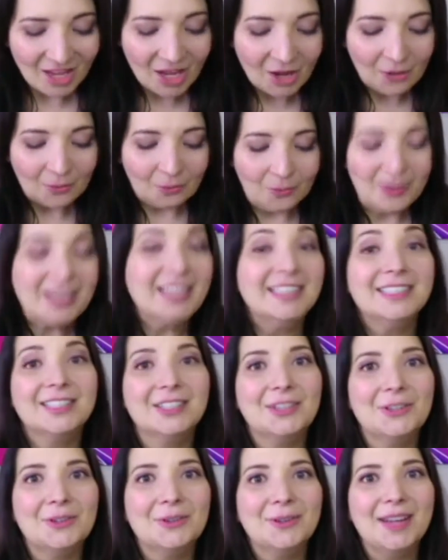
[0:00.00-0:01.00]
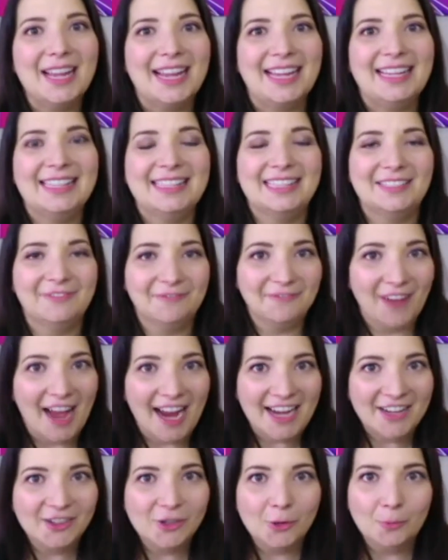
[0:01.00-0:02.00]
Week two is
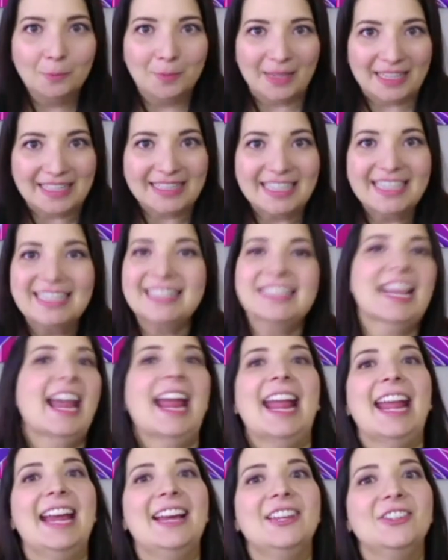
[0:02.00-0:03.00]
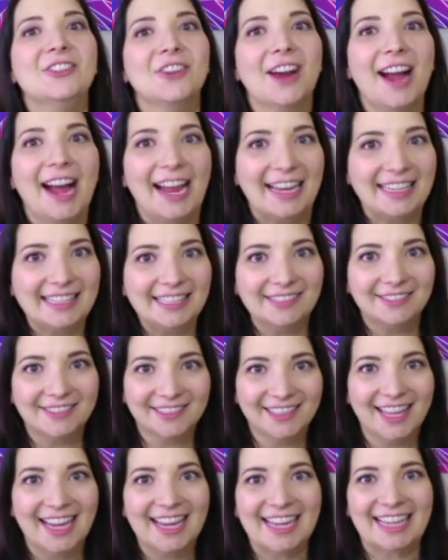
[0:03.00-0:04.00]
define your business and your ideal
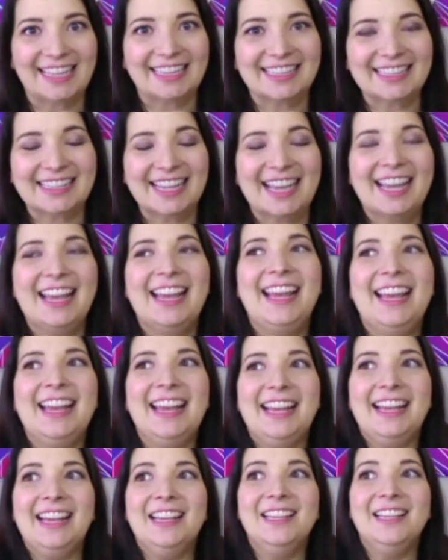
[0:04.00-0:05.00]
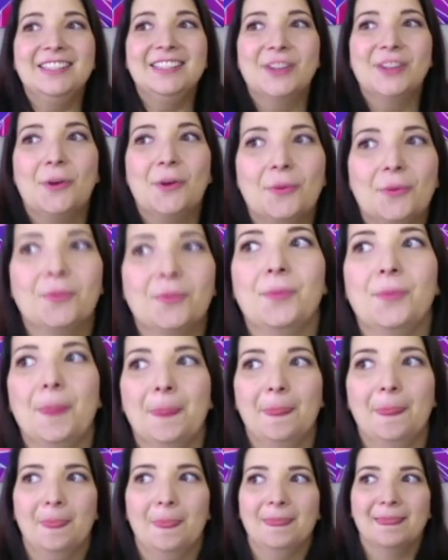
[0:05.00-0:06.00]
clients. So,
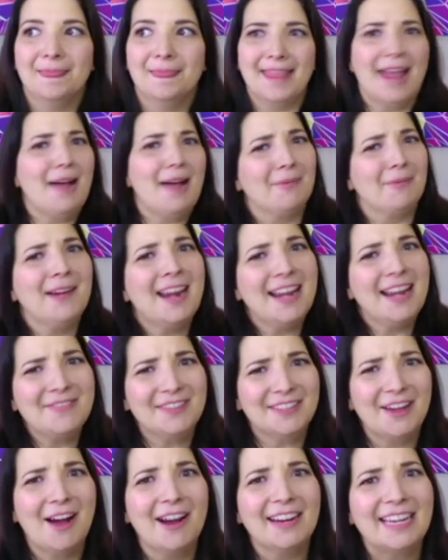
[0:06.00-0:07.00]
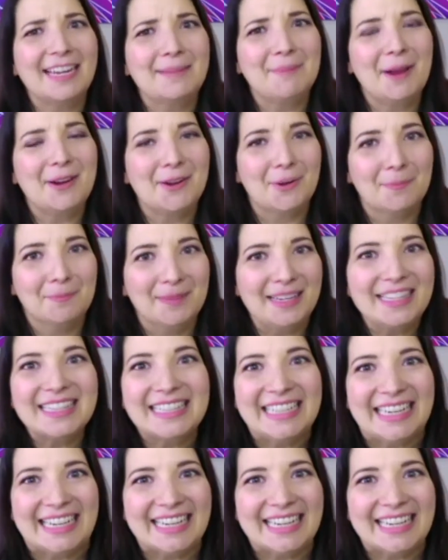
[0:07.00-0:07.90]
yeah, we're not even talking about your business